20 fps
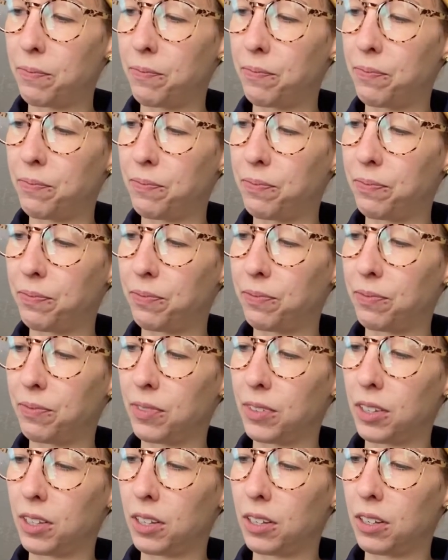
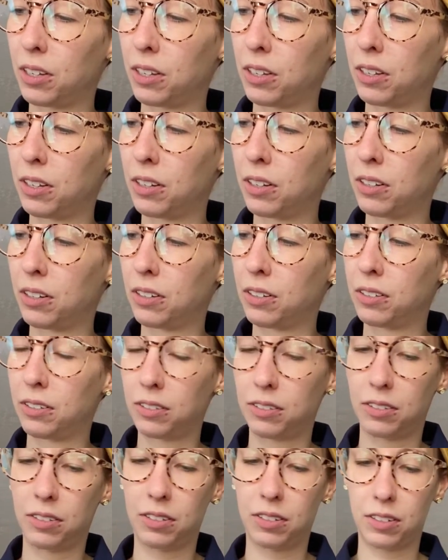
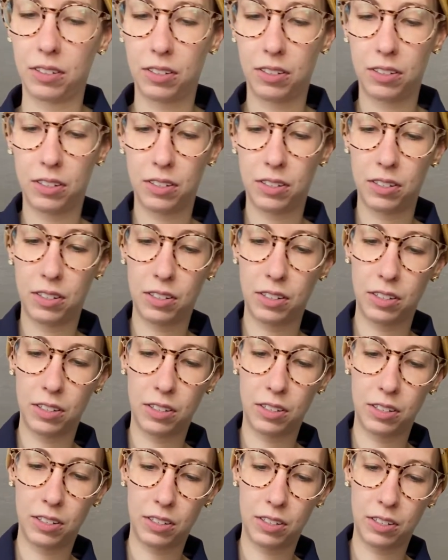
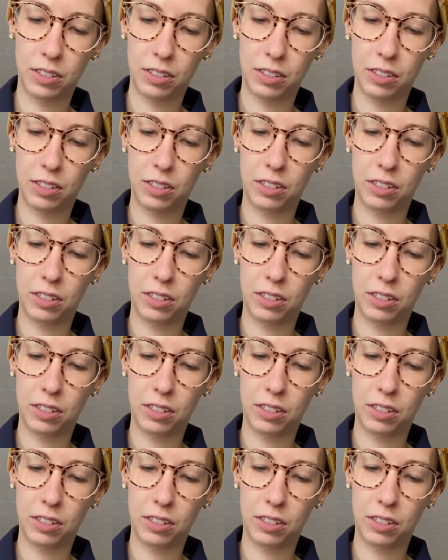[no speech]